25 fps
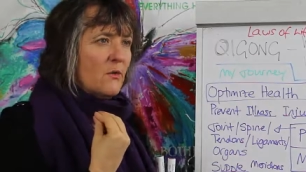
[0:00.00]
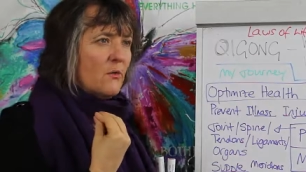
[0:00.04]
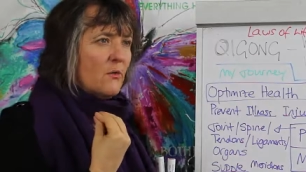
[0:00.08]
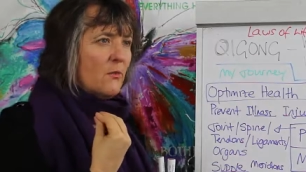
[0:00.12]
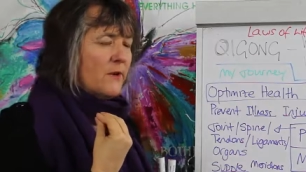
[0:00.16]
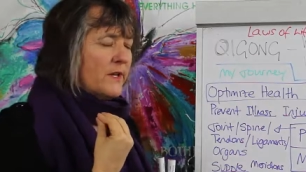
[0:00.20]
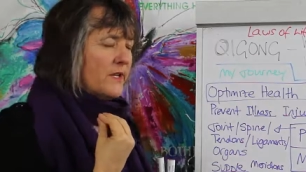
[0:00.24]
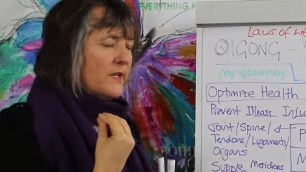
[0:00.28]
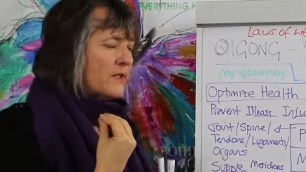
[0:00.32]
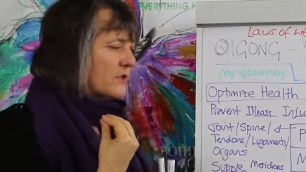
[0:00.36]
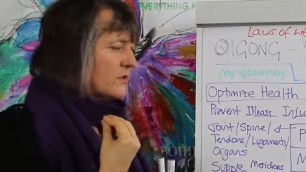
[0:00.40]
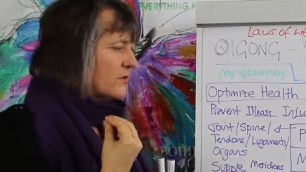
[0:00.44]

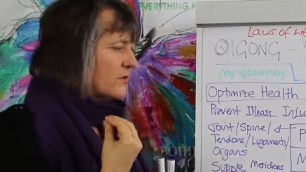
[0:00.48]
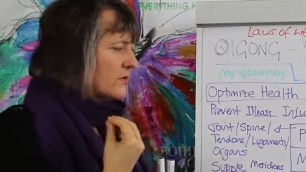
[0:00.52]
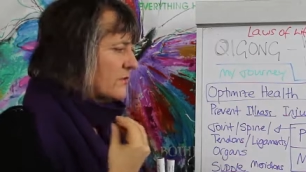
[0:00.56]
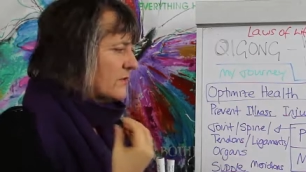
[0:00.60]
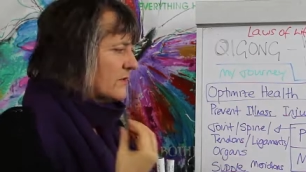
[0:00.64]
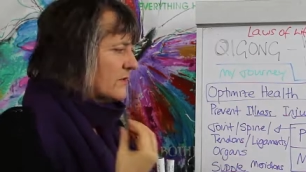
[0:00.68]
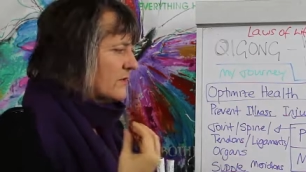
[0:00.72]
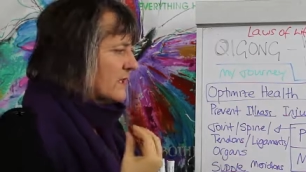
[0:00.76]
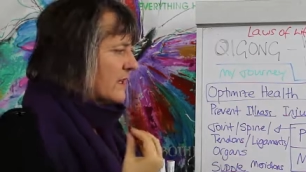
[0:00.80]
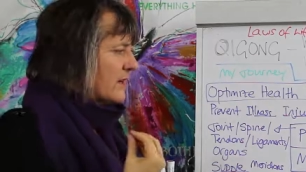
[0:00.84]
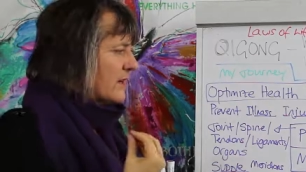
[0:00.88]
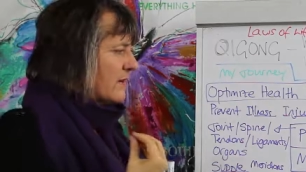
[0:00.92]
which
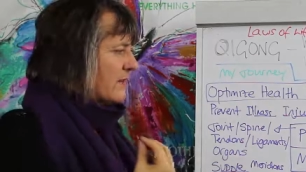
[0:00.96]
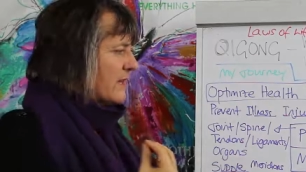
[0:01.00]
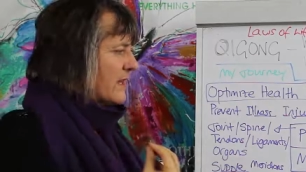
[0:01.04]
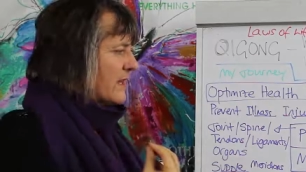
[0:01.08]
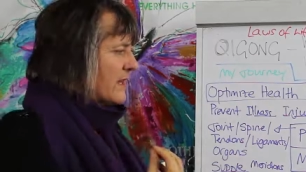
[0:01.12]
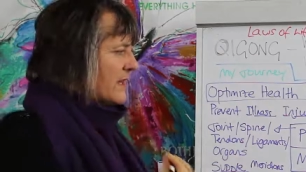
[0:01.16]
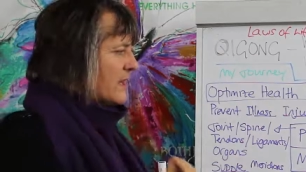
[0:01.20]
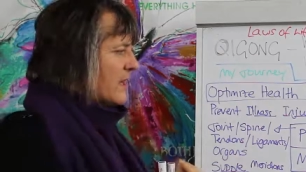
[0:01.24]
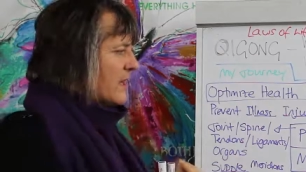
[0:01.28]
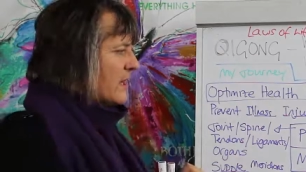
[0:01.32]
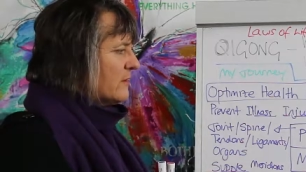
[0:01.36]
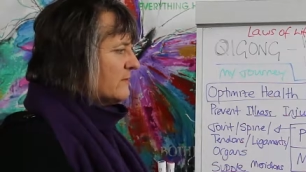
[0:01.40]
also
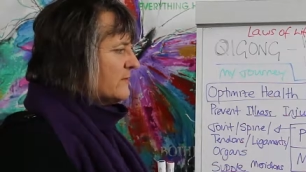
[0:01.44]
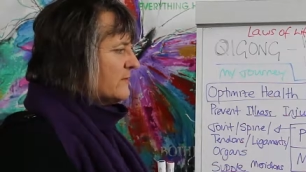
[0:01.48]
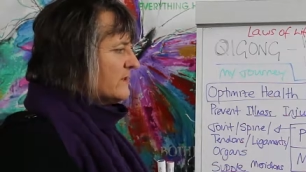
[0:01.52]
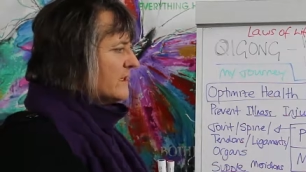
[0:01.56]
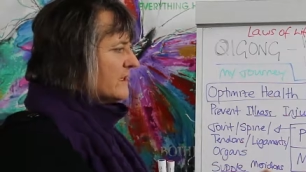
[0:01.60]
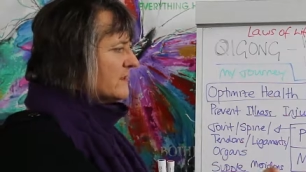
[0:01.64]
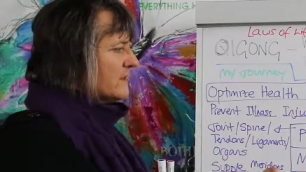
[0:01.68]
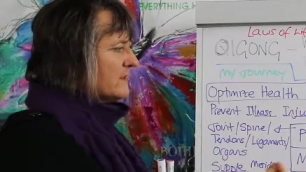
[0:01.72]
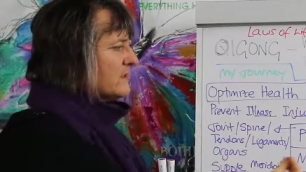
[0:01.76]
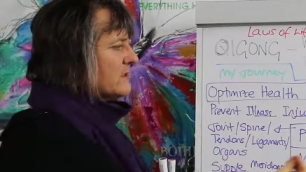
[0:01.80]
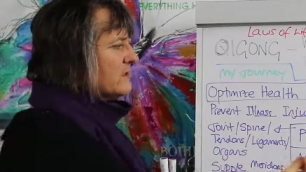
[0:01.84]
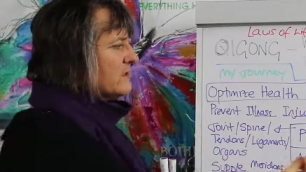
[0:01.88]
then helps
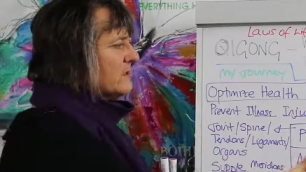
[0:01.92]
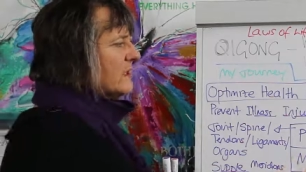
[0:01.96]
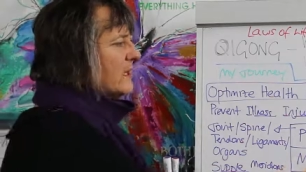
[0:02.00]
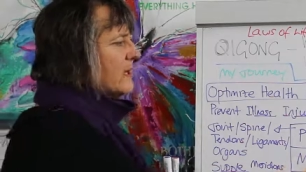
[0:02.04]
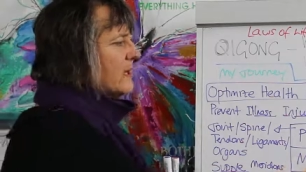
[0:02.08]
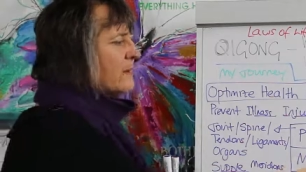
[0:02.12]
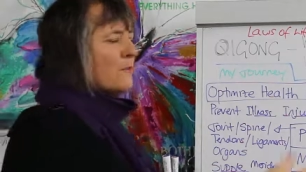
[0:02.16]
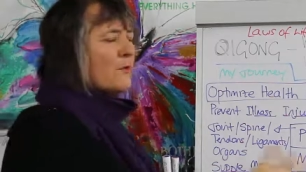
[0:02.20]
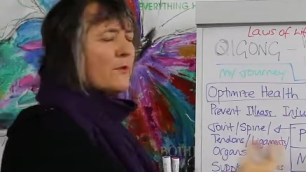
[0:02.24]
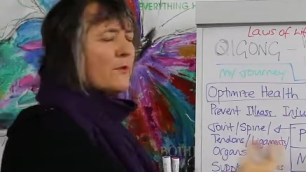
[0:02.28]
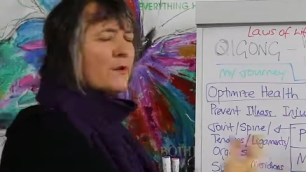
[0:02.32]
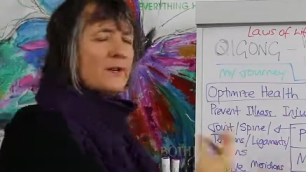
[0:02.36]
us to
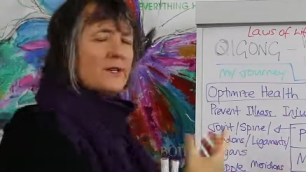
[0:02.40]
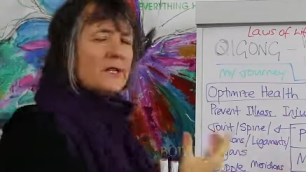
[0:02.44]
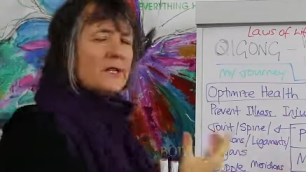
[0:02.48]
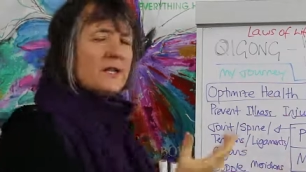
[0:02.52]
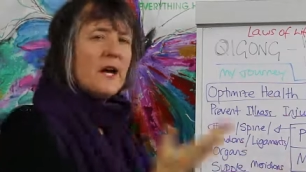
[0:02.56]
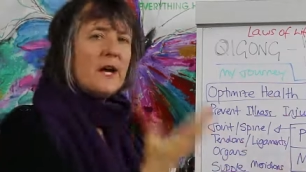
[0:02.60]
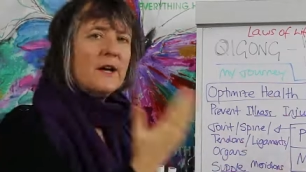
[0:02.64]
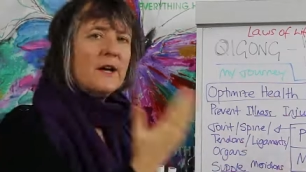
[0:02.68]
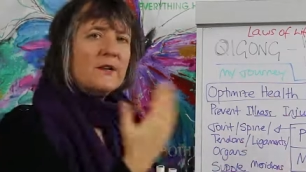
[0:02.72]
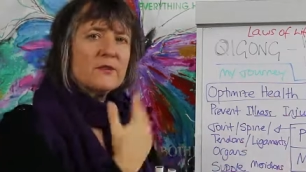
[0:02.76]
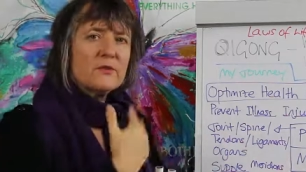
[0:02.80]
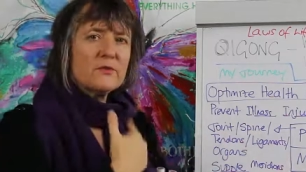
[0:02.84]
get more in
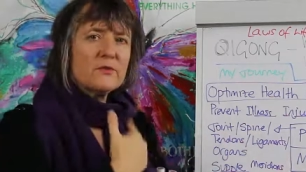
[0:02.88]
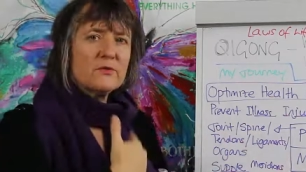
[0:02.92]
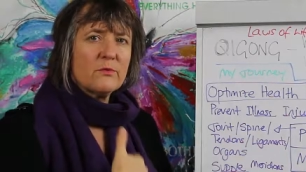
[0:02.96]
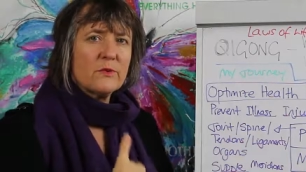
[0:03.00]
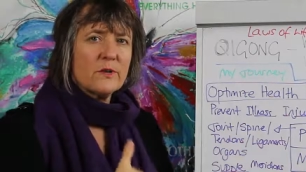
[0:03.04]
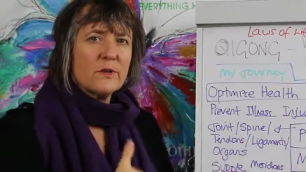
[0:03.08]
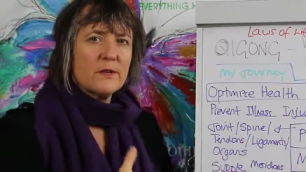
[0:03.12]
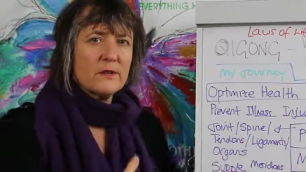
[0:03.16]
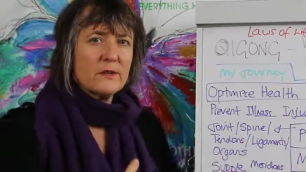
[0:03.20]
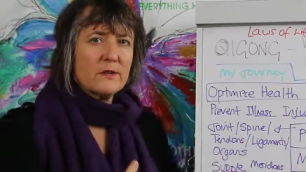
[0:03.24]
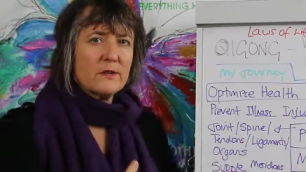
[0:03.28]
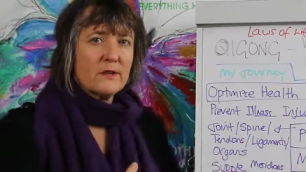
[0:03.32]
touch
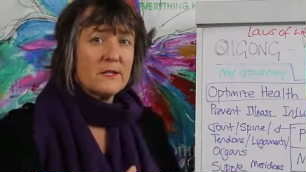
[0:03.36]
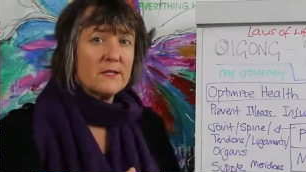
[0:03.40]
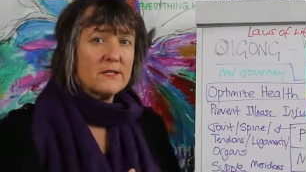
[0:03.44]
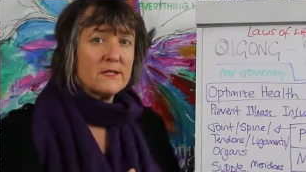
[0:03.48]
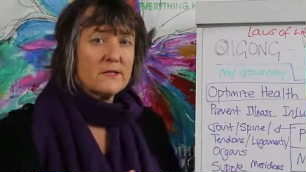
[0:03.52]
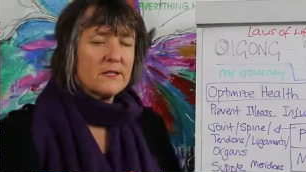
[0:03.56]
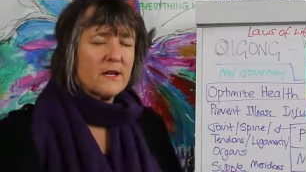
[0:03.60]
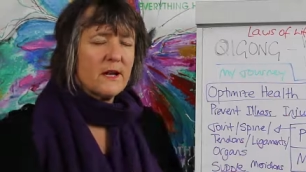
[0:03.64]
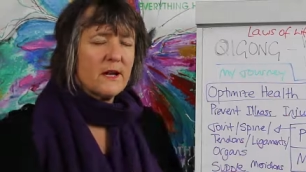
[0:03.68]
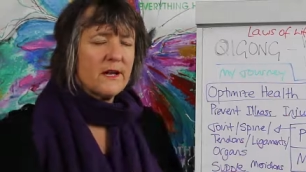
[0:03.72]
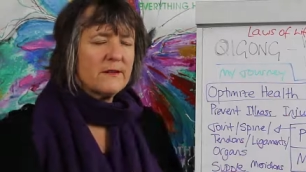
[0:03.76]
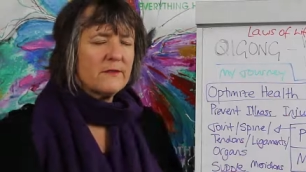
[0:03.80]
with
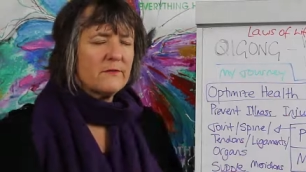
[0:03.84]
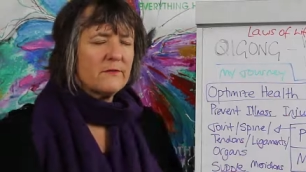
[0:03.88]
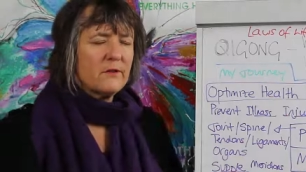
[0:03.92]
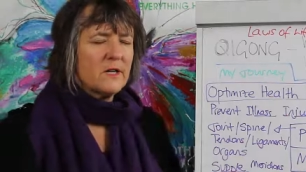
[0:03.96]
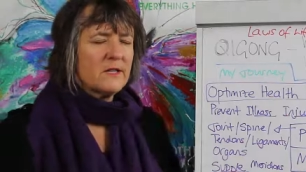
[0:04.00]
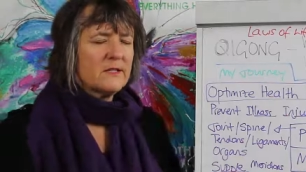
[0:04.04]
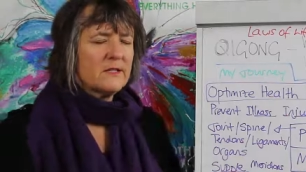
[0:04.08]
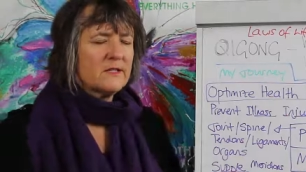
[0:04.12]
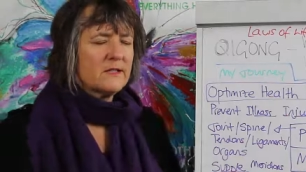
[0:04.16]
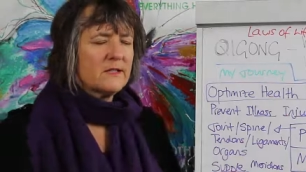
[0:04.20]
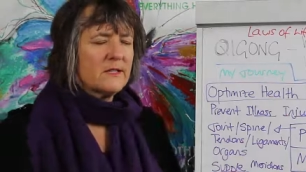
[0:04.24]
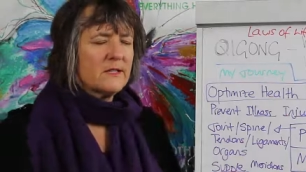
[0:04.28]
inside of
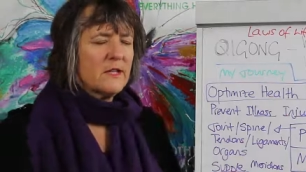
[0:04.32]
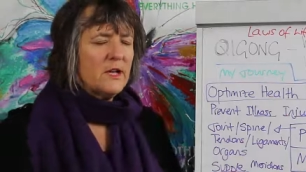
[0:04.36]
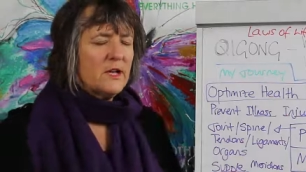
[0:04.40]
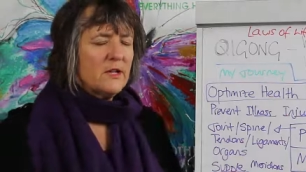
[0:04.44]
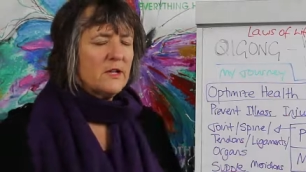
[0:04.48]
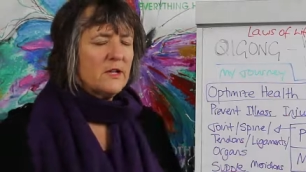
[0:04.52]
us